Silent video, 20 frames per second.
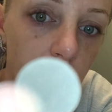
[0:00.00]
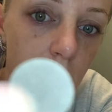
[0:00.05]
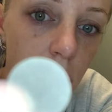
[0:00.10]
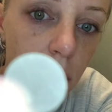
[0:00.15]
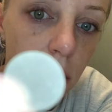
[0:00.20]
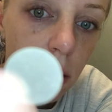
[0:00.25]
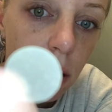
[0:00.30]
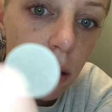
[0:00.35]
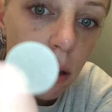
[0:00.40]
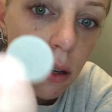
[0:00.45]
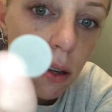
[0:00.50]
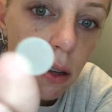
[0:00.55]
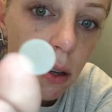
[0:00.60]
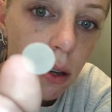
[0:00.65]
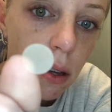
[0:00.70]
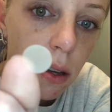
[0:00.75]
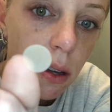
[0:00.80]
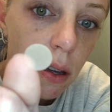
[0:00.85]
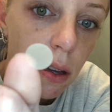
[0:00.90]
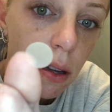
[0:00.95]

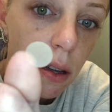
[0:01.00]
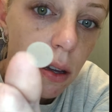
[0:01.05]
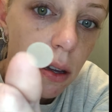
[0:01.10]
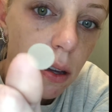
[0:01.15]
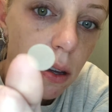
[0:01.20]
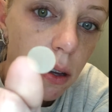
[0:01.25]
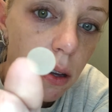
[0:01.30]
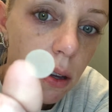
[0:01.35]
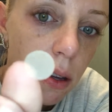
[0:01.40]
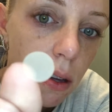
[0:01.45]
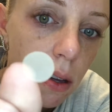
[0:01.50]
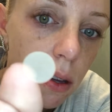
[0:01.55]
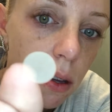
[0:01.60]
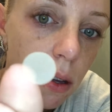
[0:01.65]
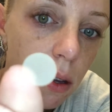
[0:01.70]
(no one is talking)